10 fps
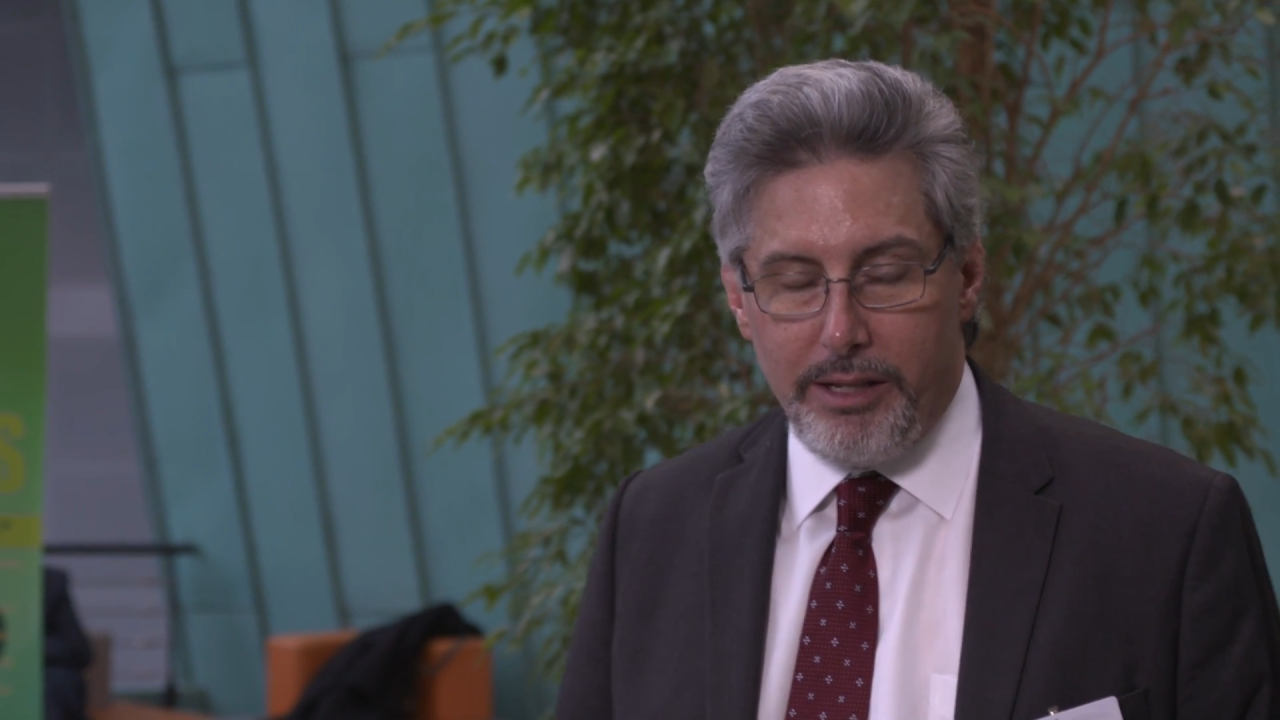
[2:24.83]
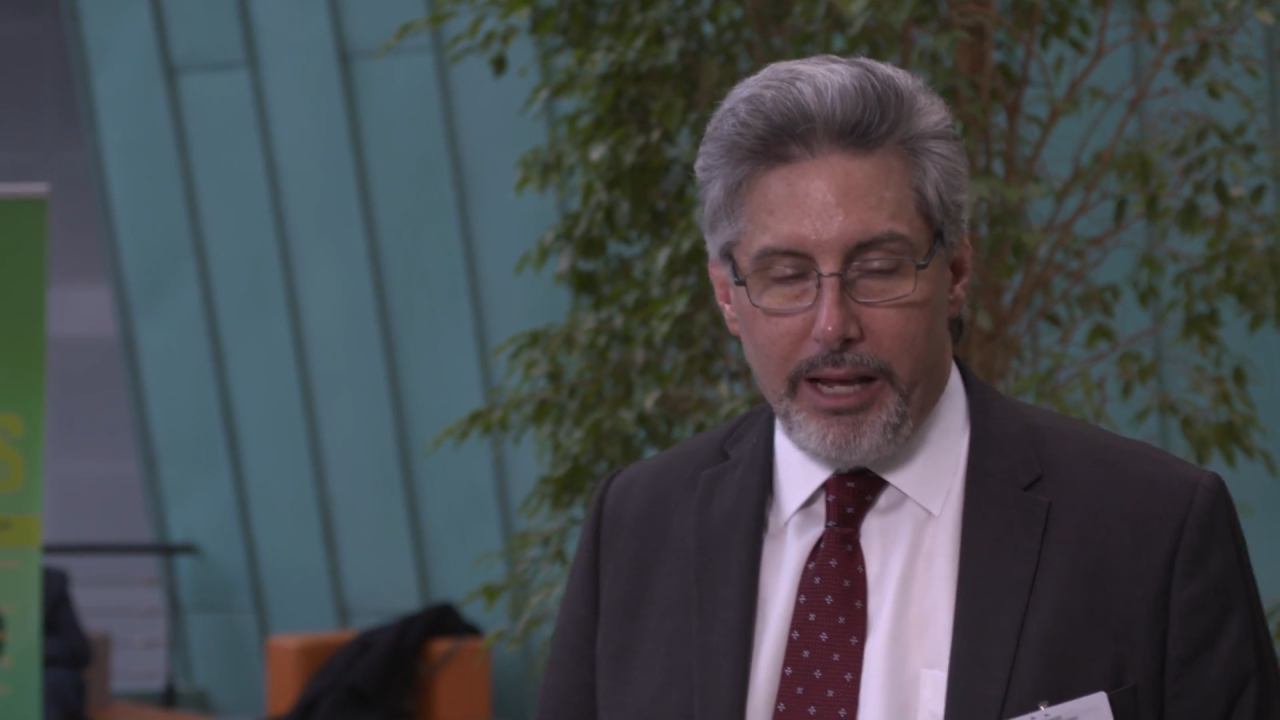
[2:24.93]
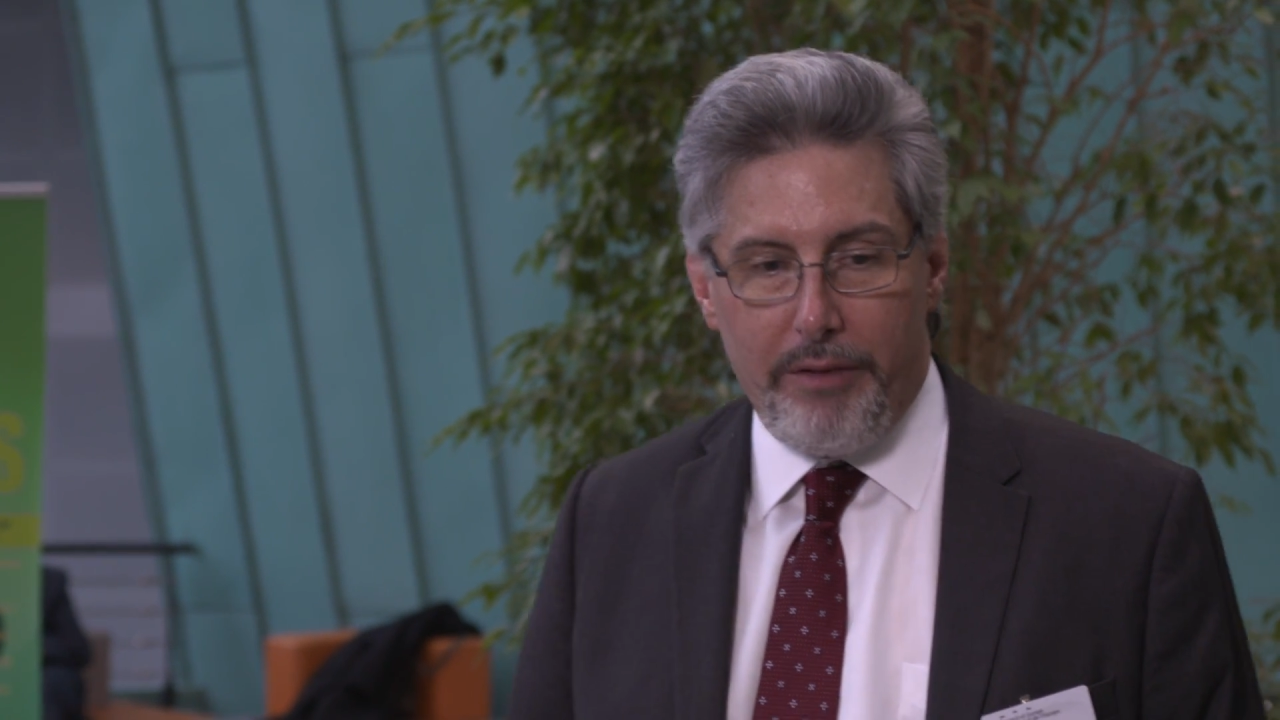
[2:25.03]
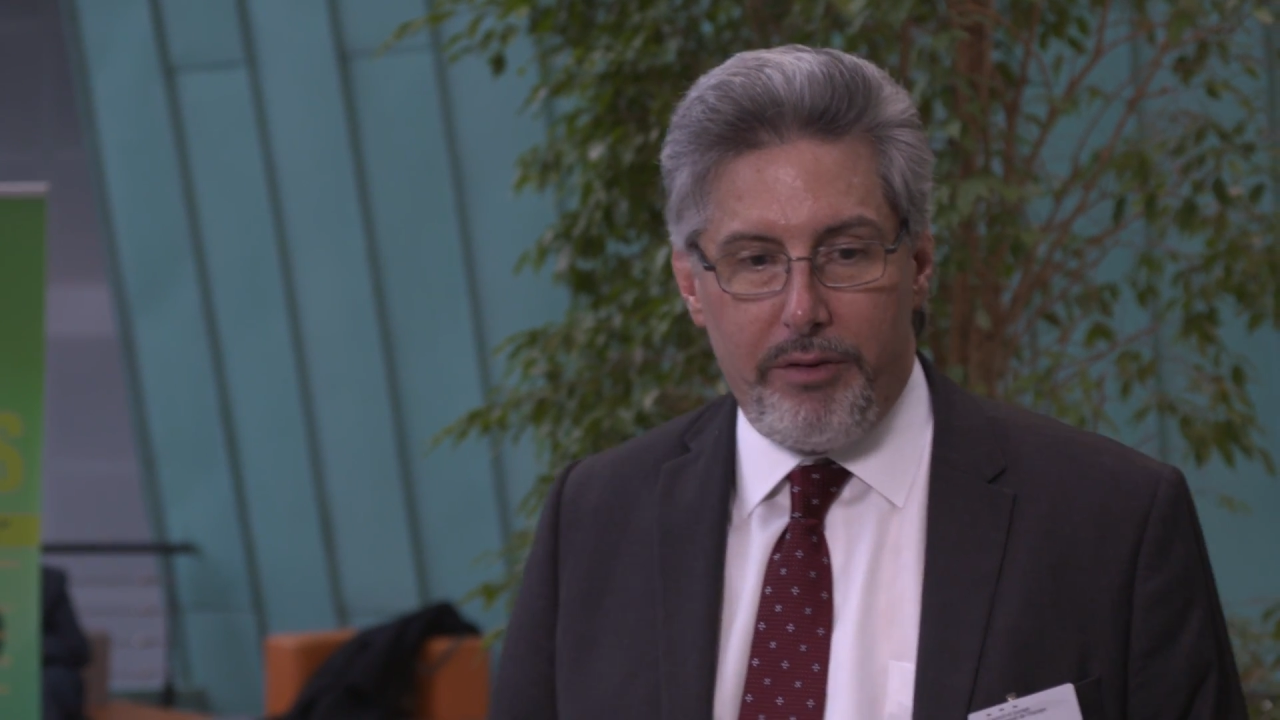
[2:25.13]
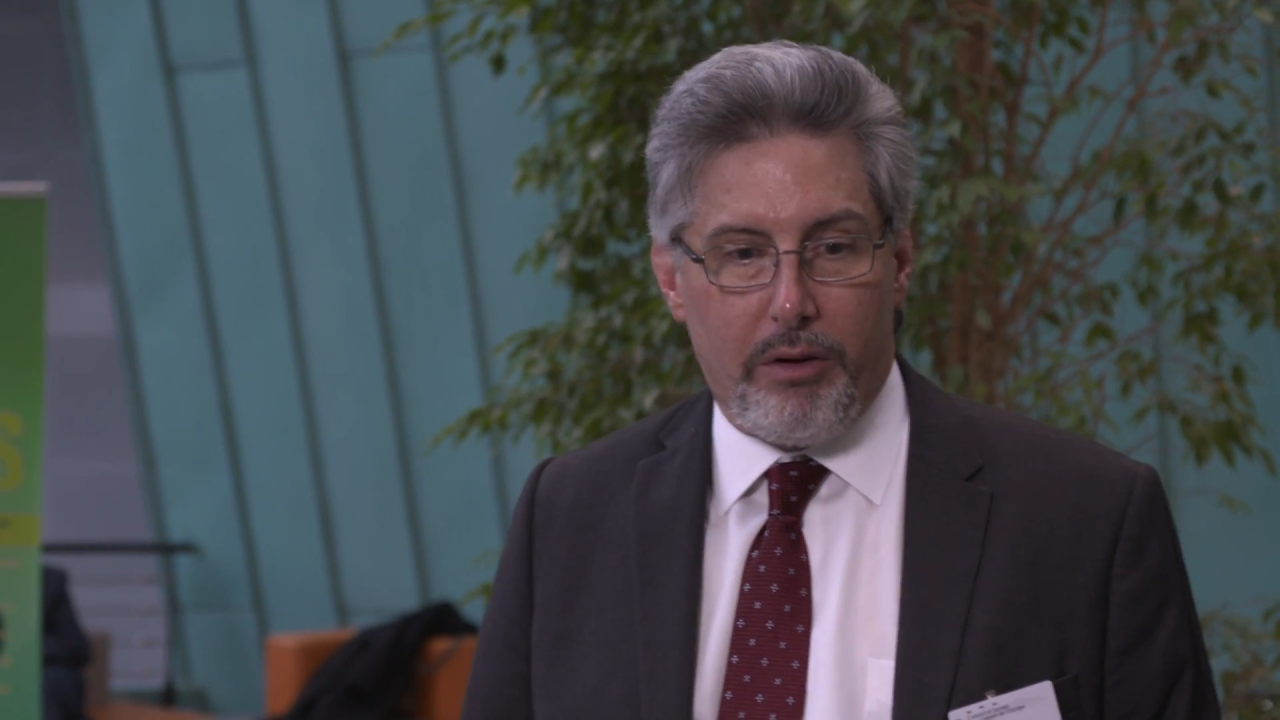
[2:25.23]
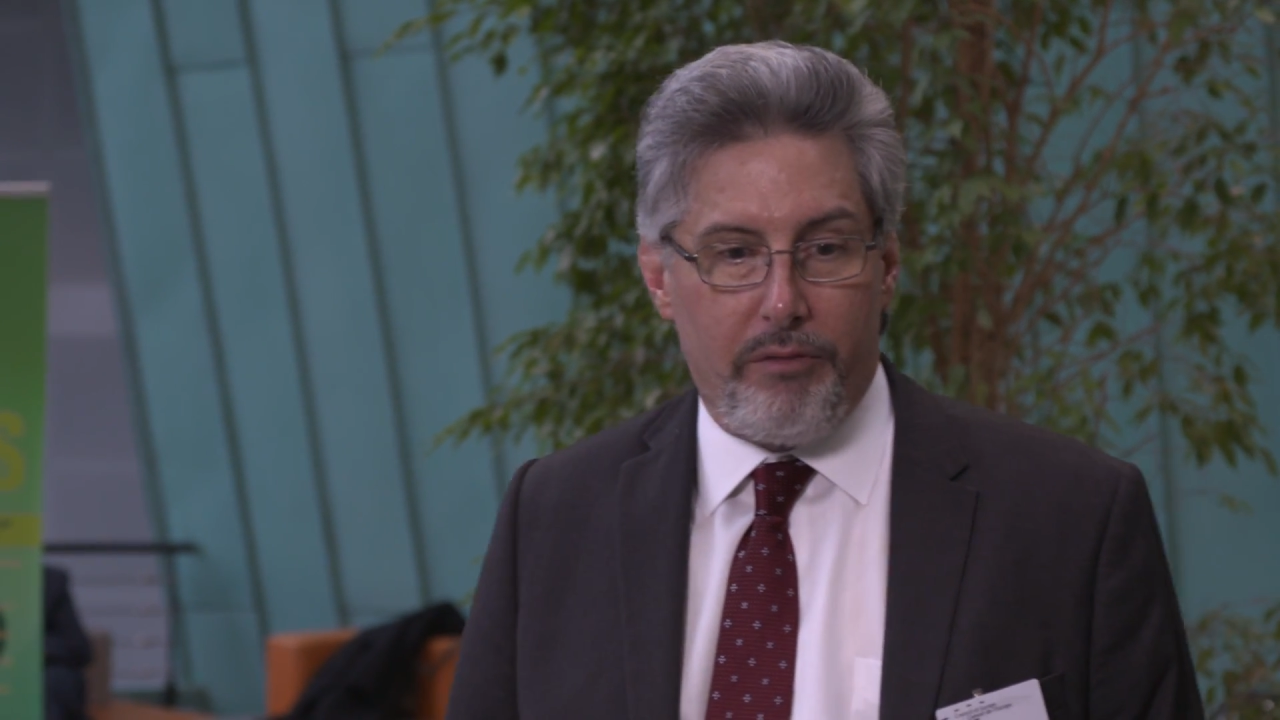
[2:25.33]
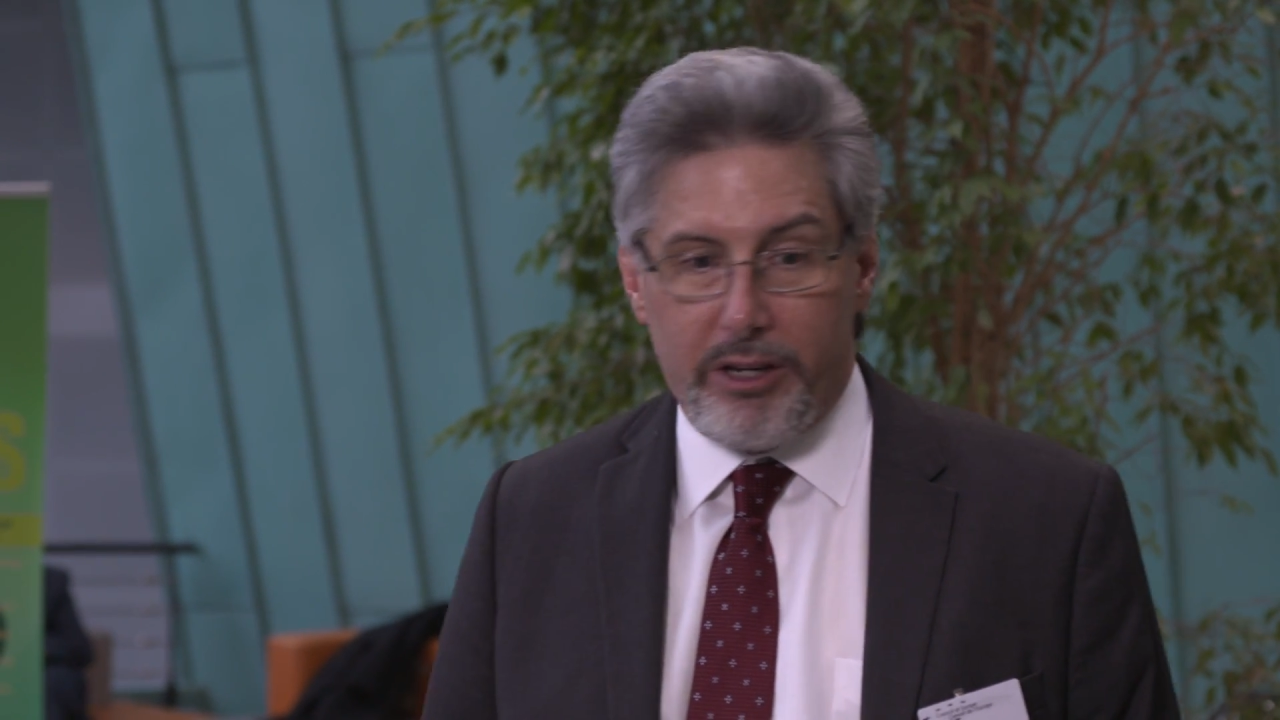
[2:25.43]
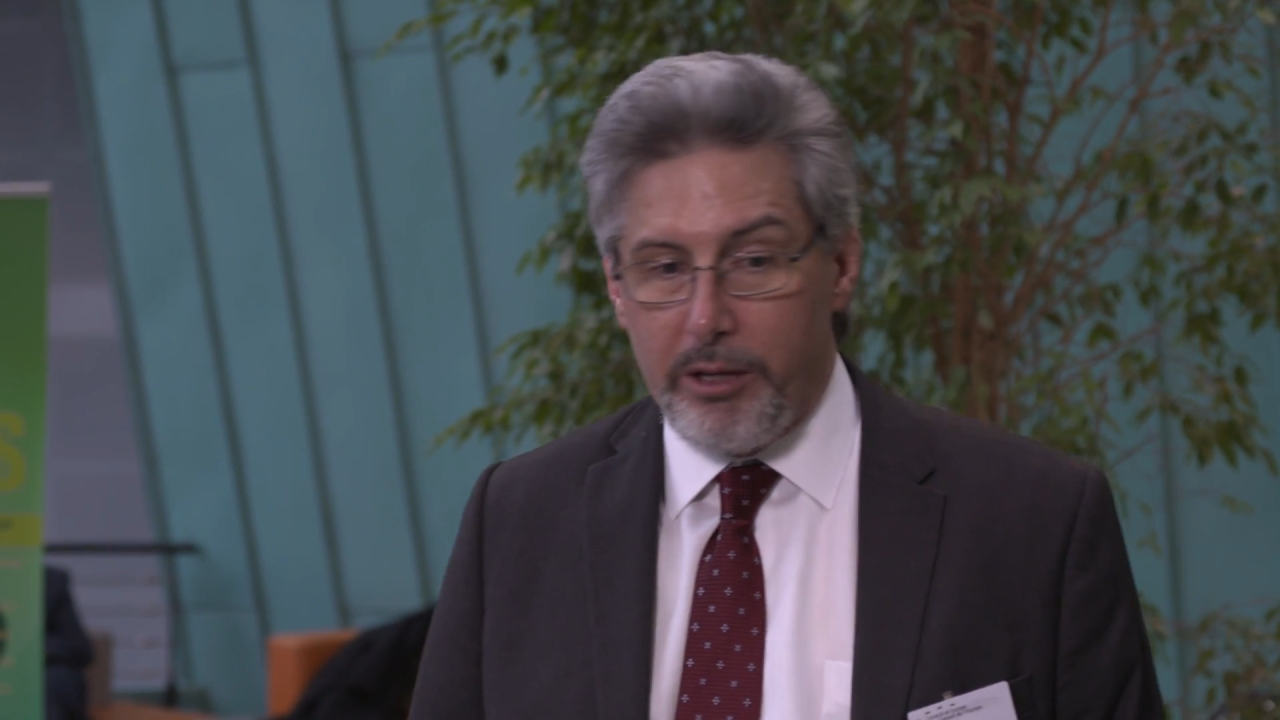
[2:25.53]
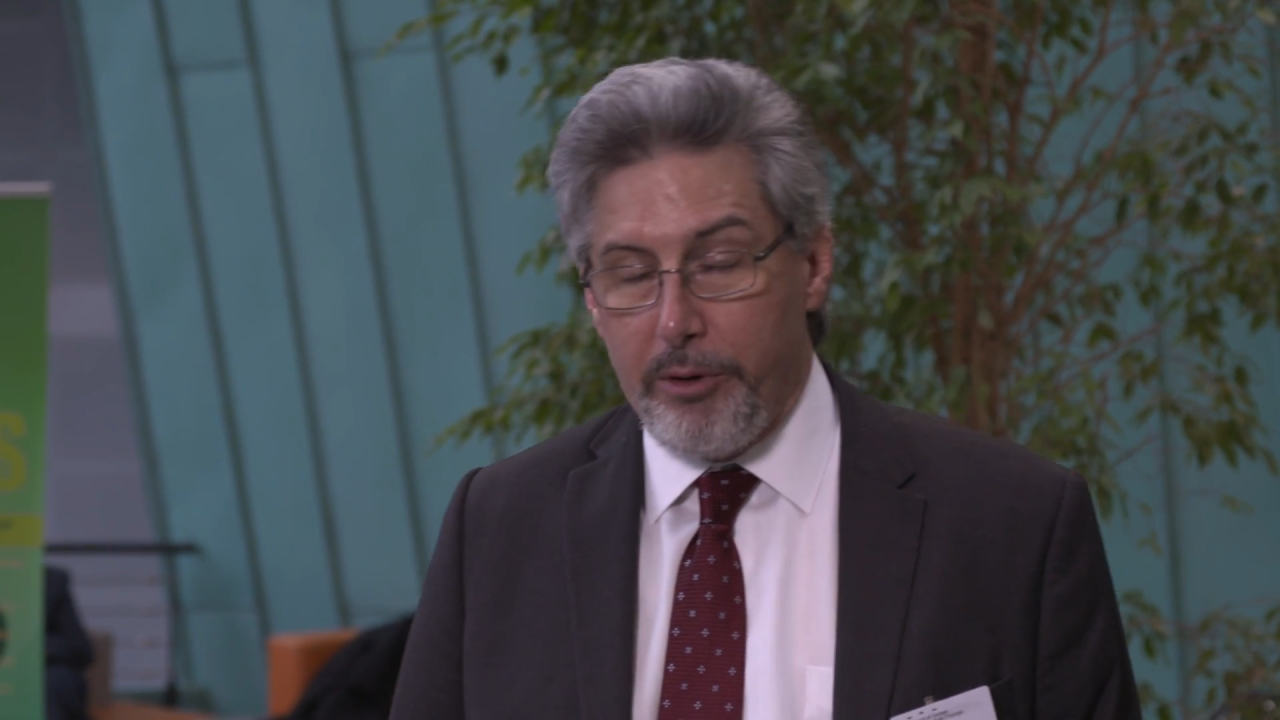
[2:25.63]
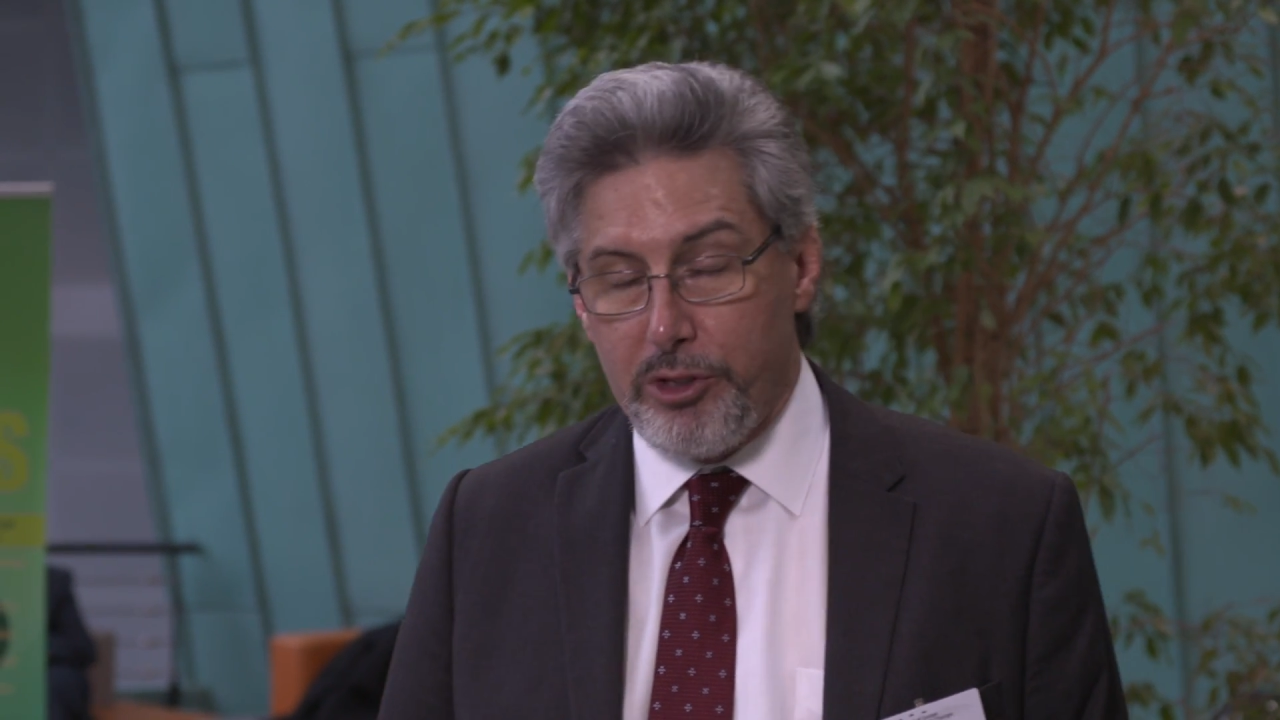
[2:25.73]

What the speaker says: that if you're a victim